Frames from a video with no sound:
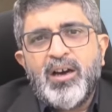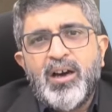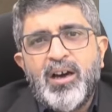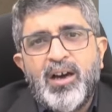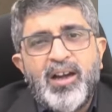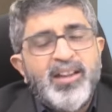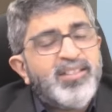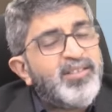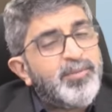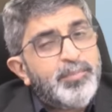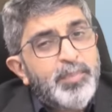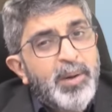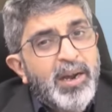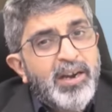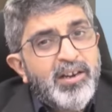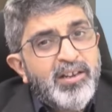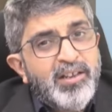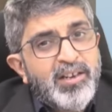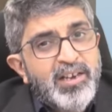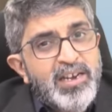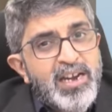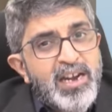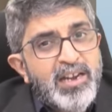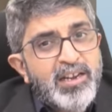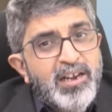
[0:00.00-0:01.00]
a spread
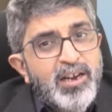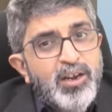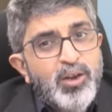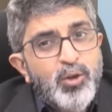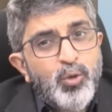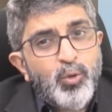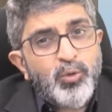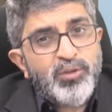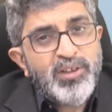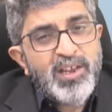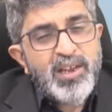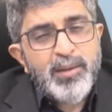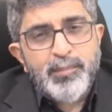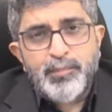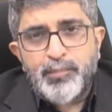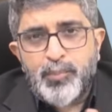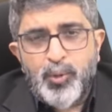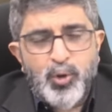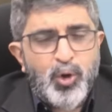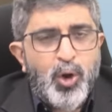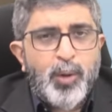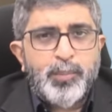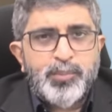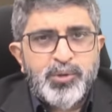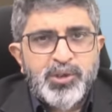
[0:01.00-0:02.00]
created using
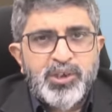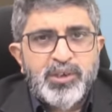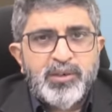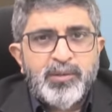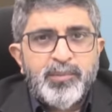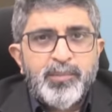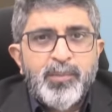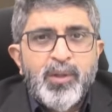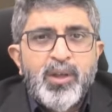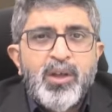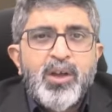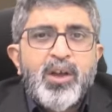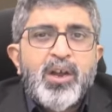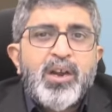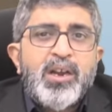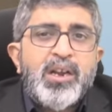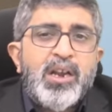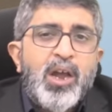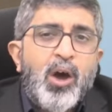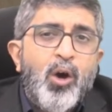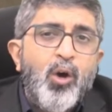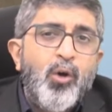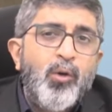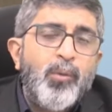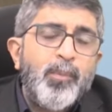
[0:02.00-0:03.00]
put option.
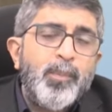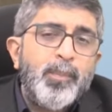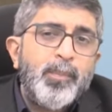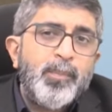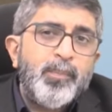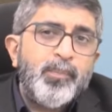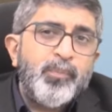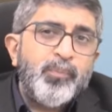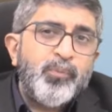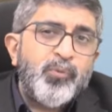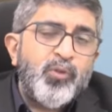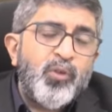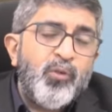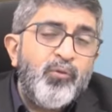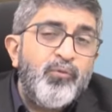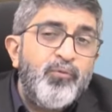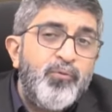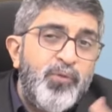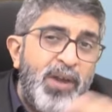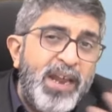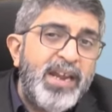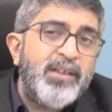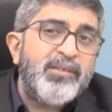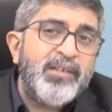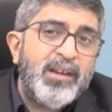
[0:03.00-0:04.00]
Now,
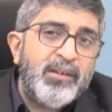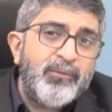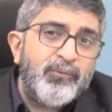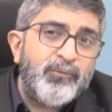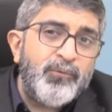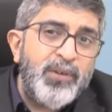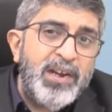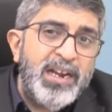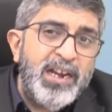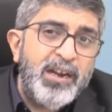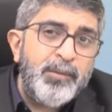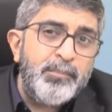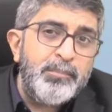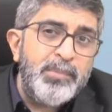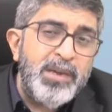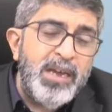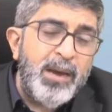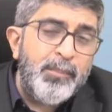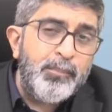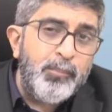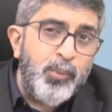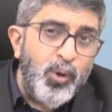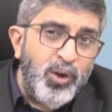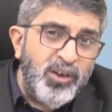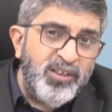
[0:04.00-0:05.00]
when will it be a
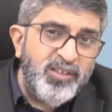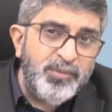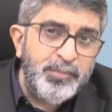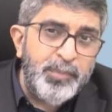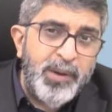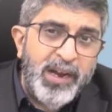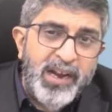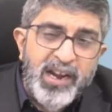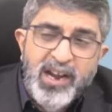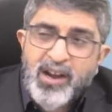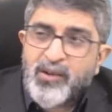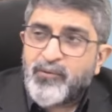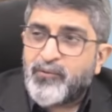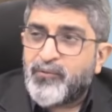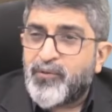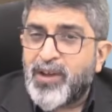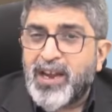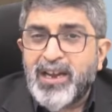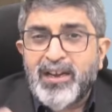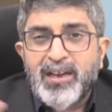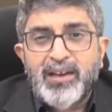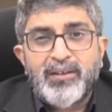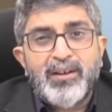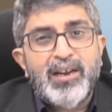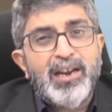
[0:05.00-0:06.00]
bull spread and
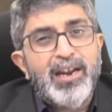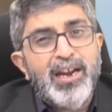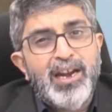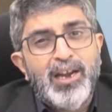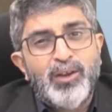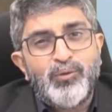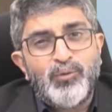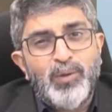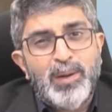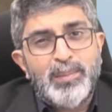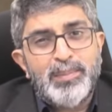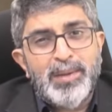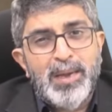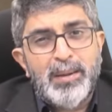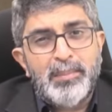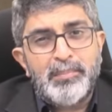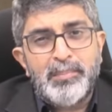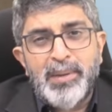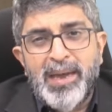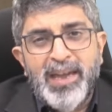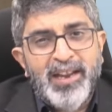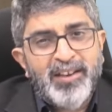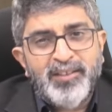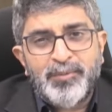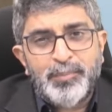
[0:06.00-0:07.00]
when it will be a
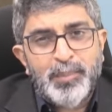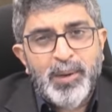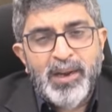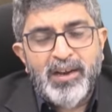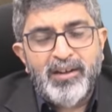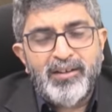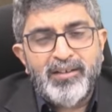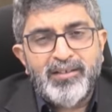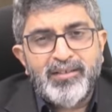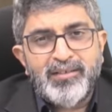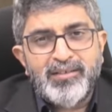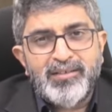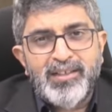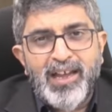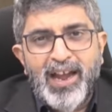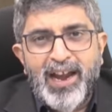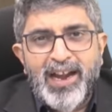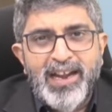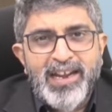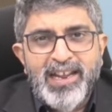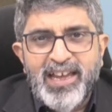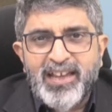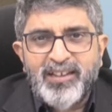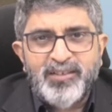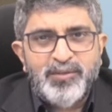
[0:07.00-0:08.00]
bear spread? The
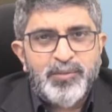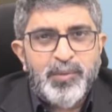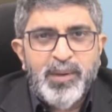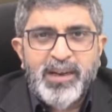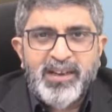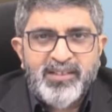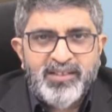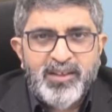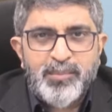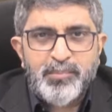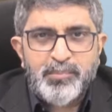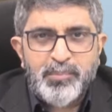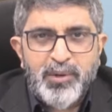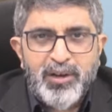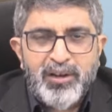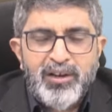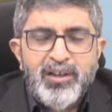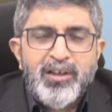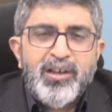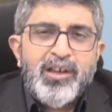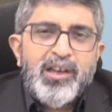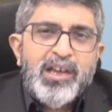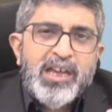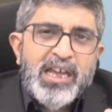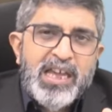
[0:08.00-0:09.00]
idea is very simple.
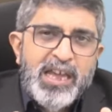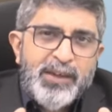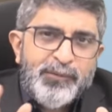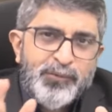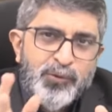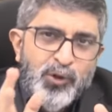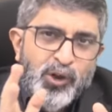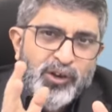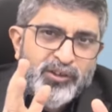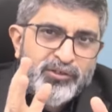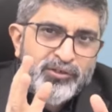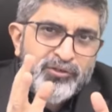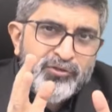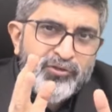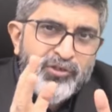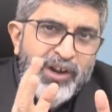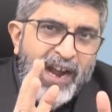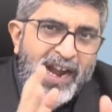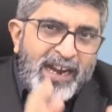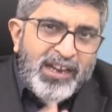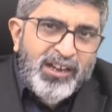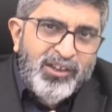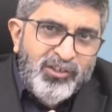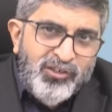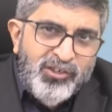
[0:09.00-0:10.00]
If your
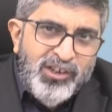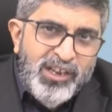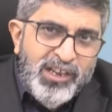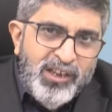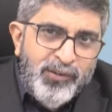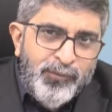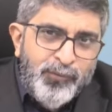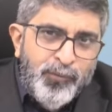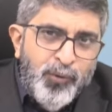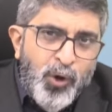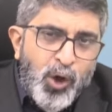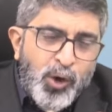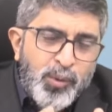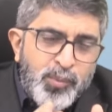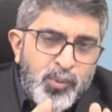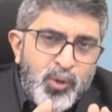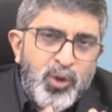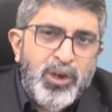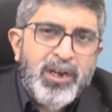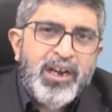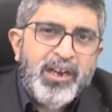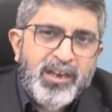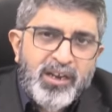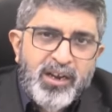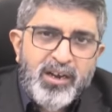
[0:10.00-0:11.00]
strategy
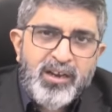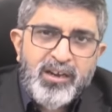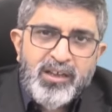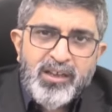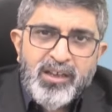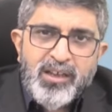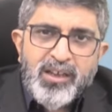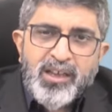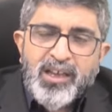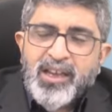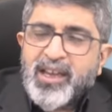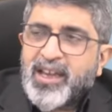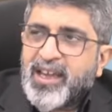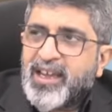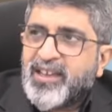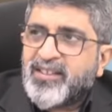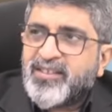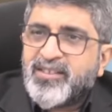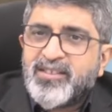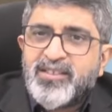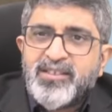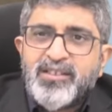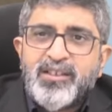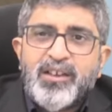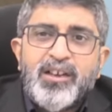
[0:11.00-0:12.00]
formulated
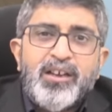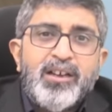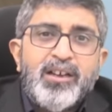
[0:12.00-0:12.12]
is